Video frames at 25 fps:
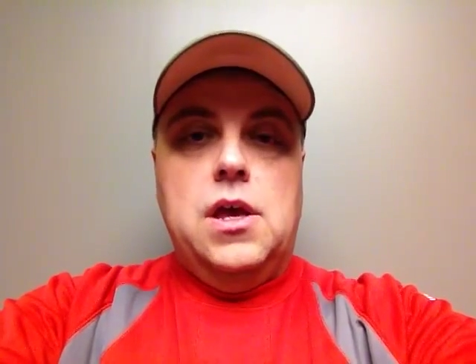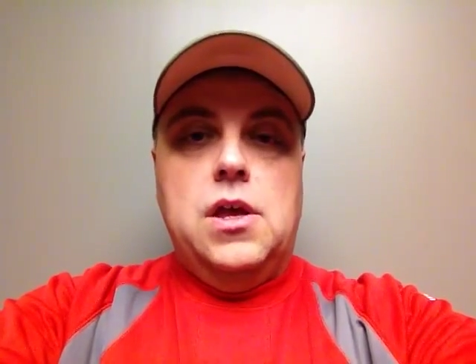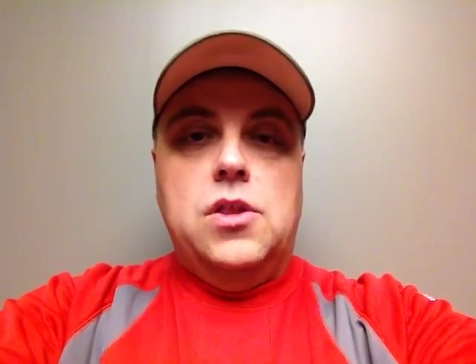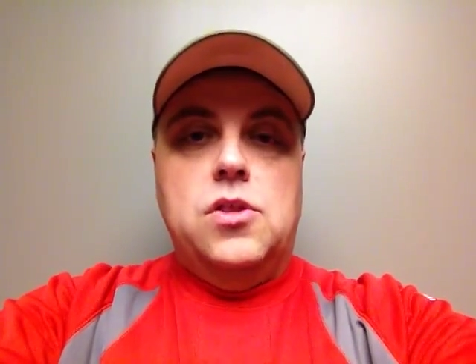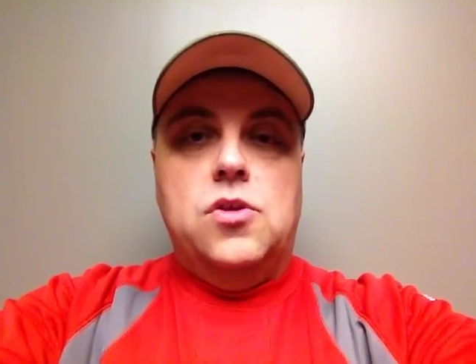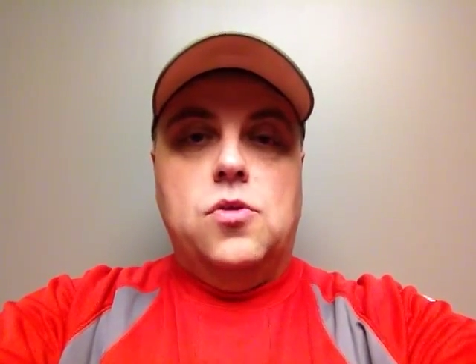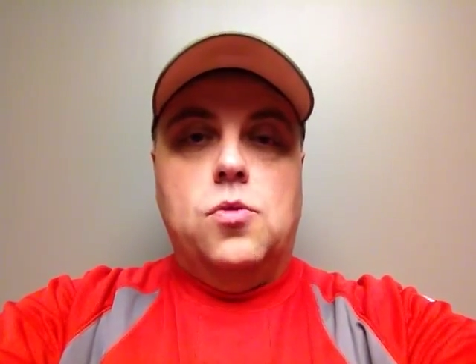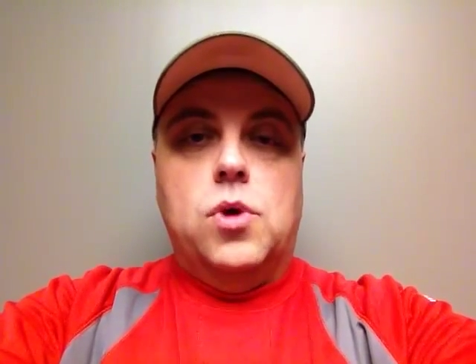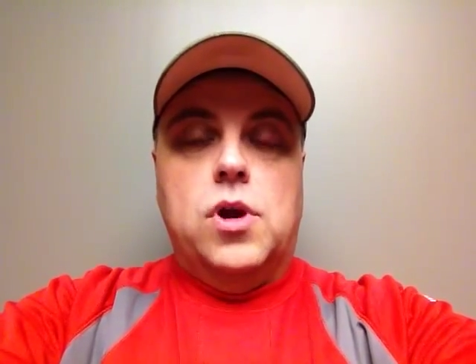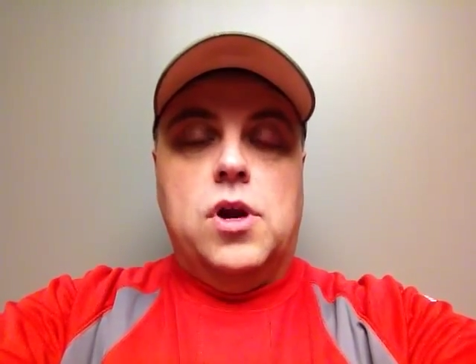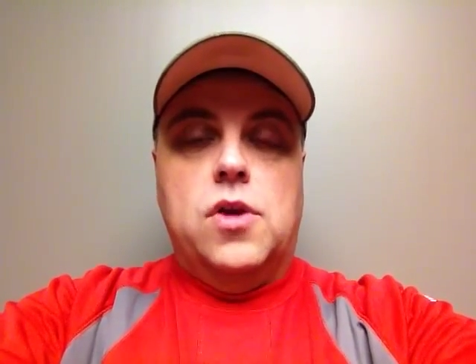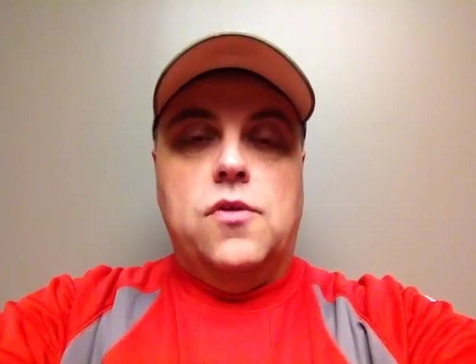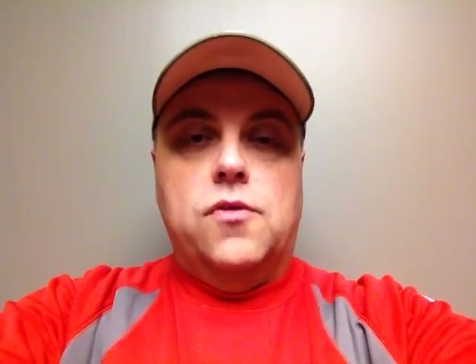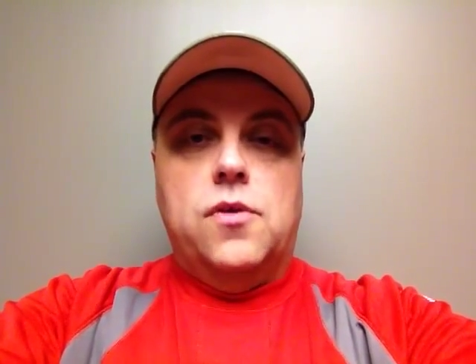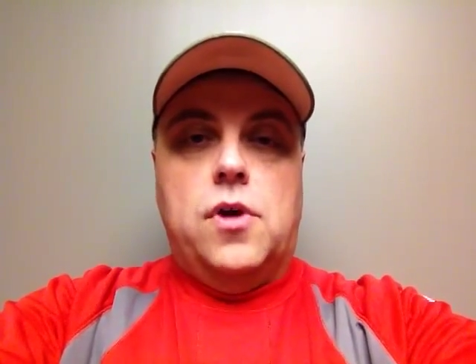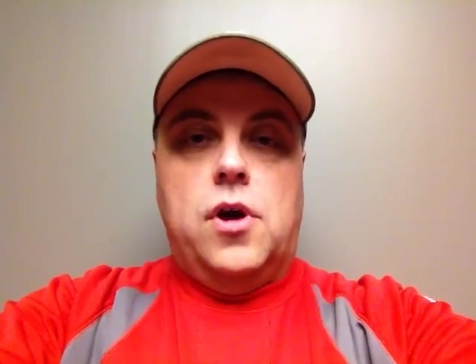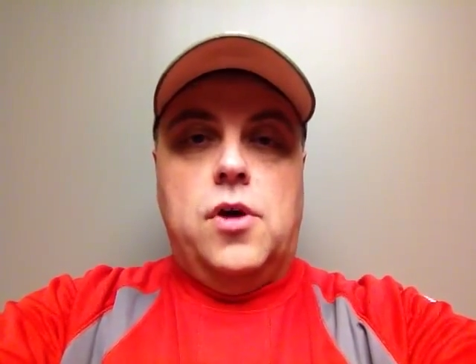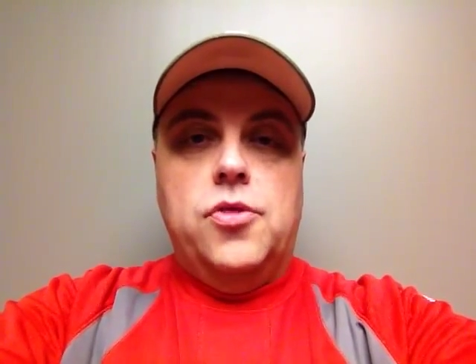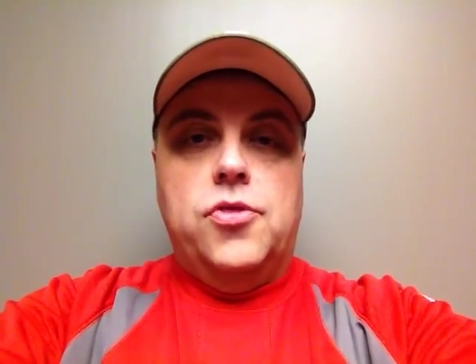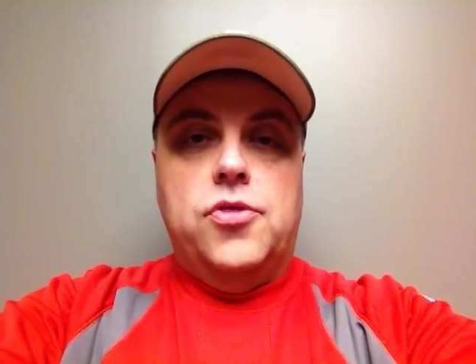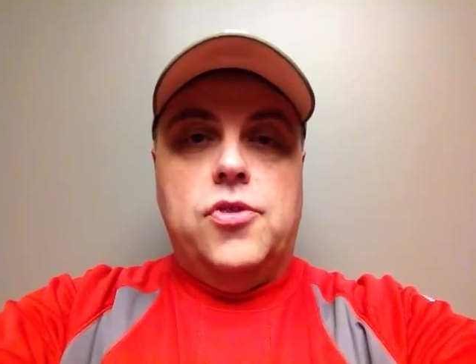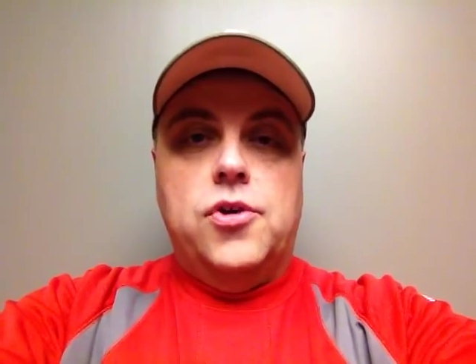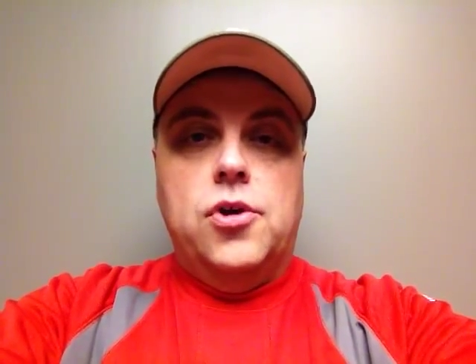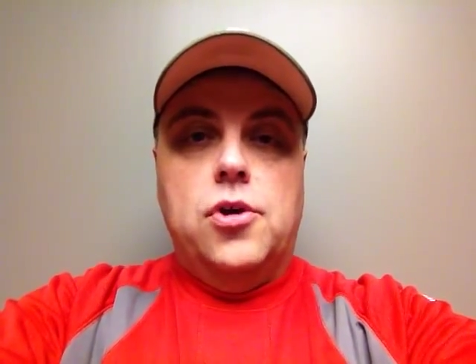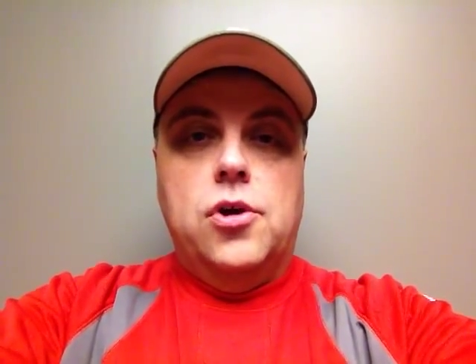The runner on
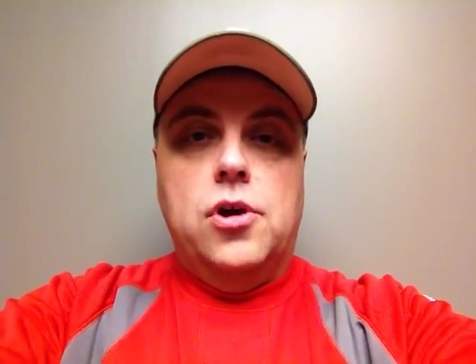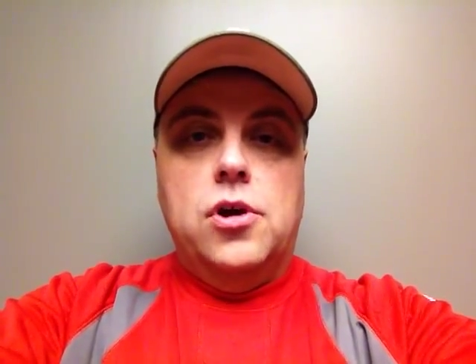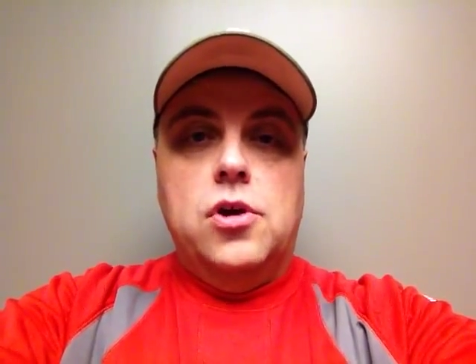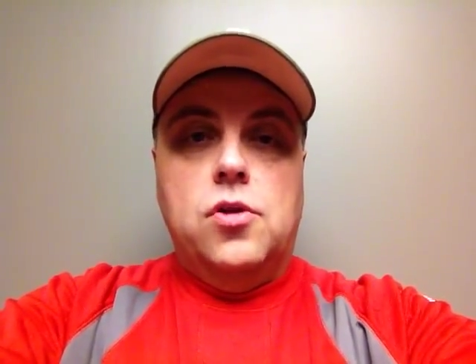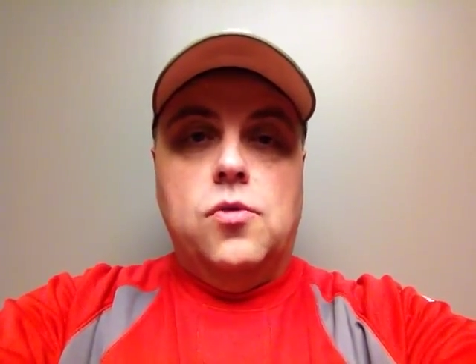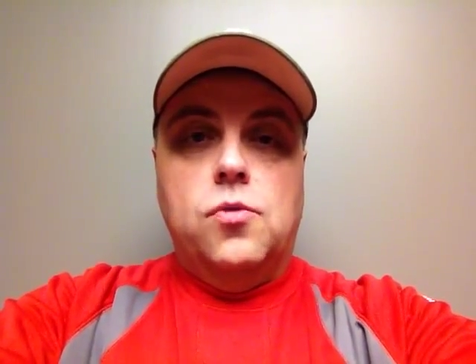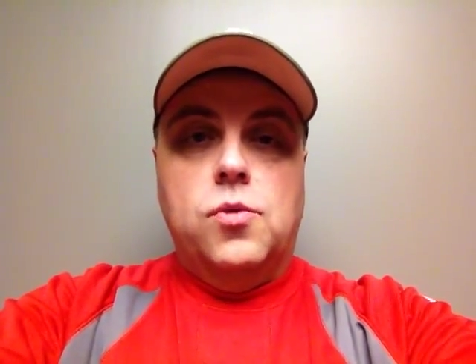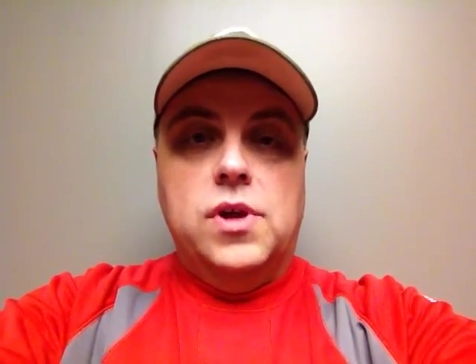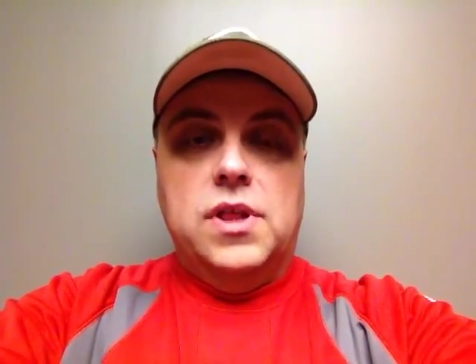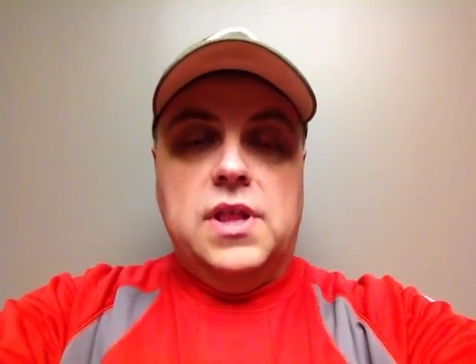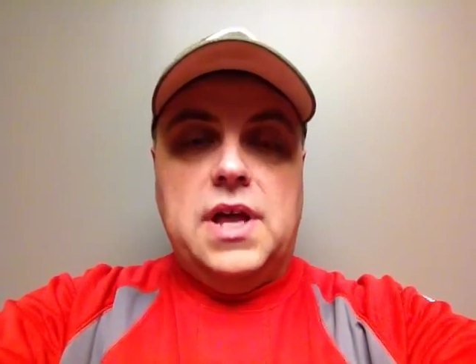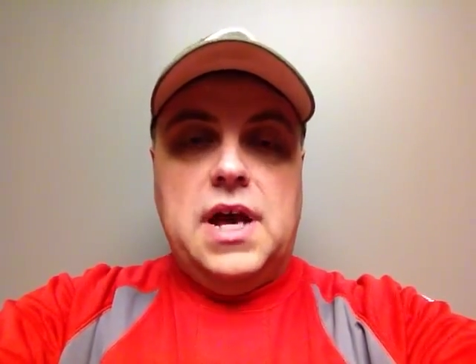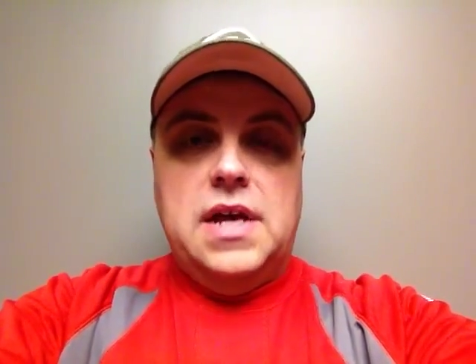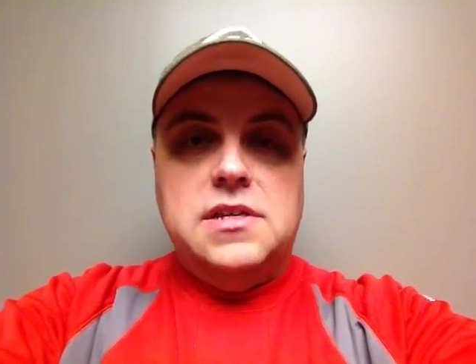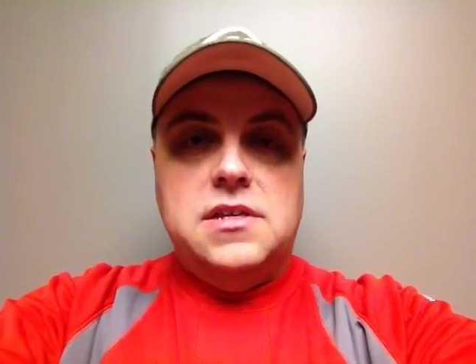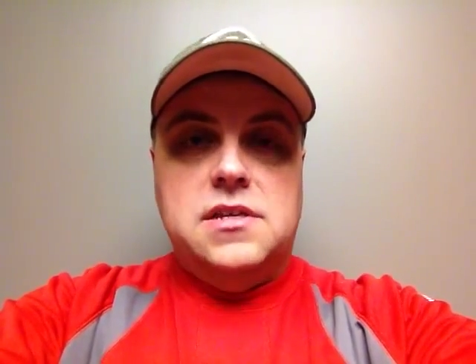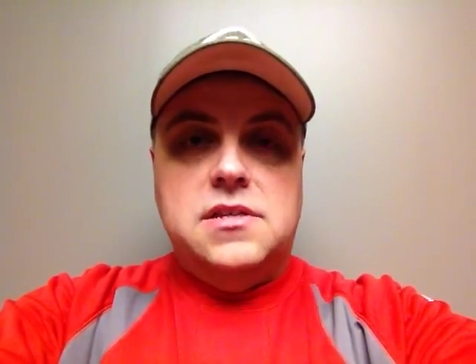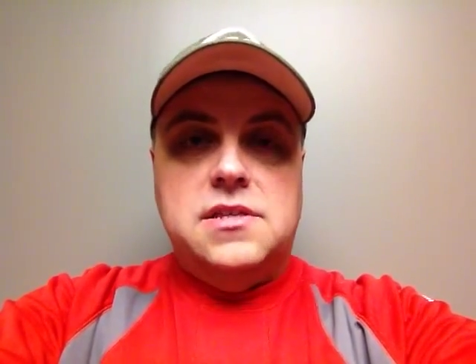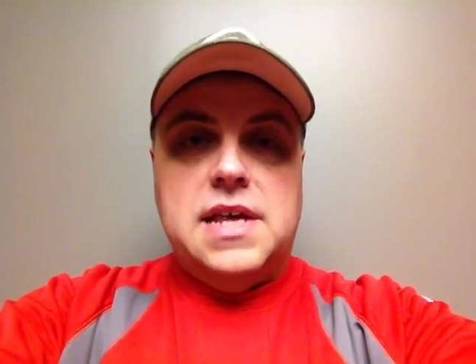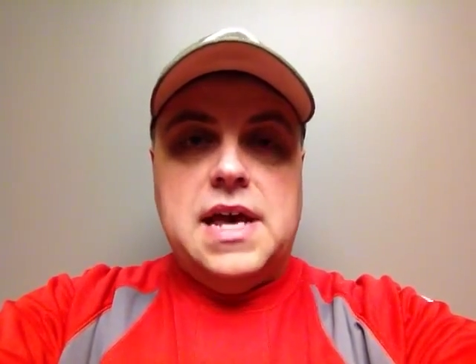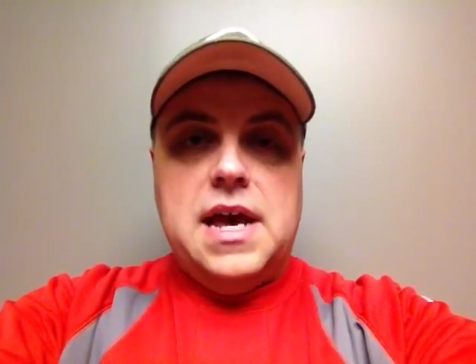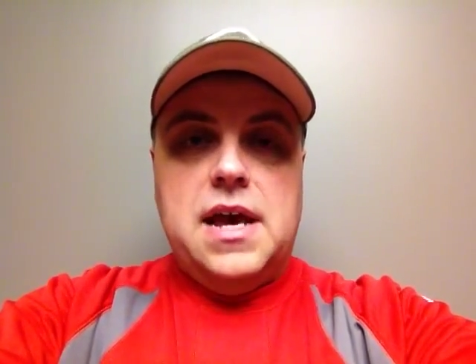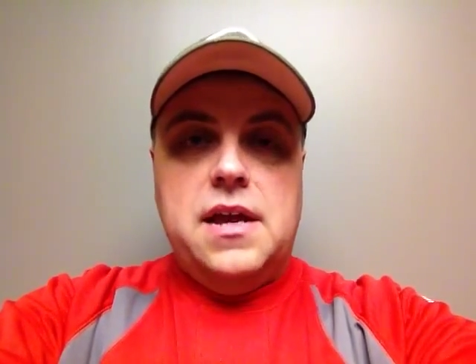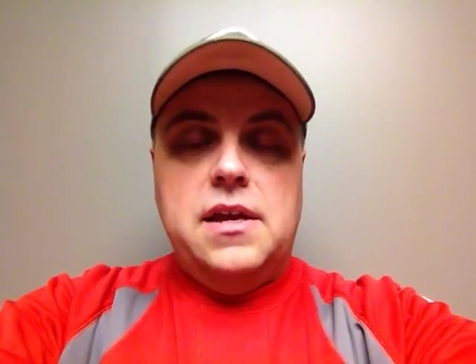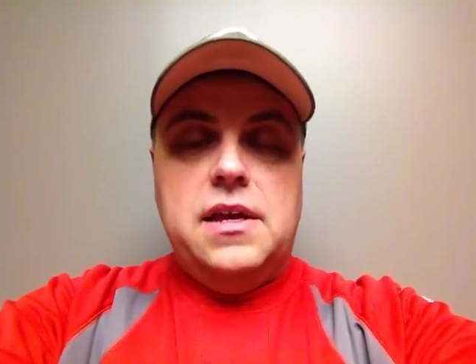third realizes
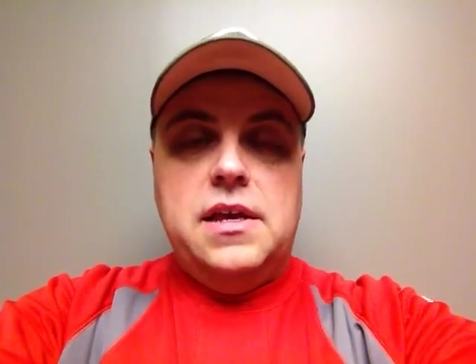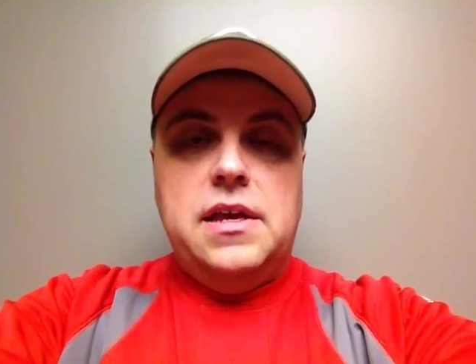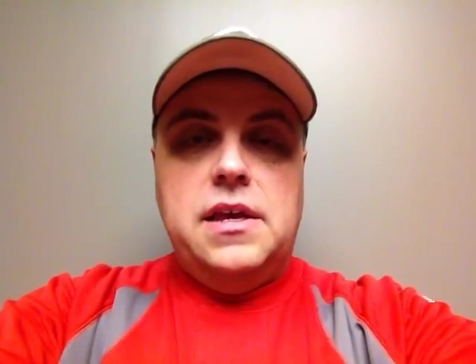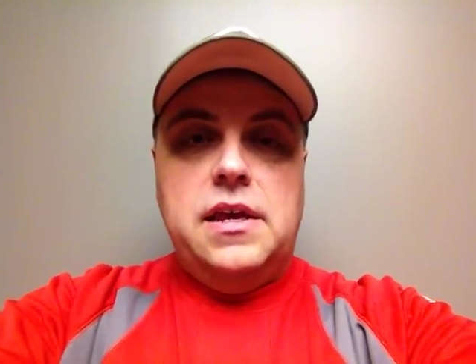that.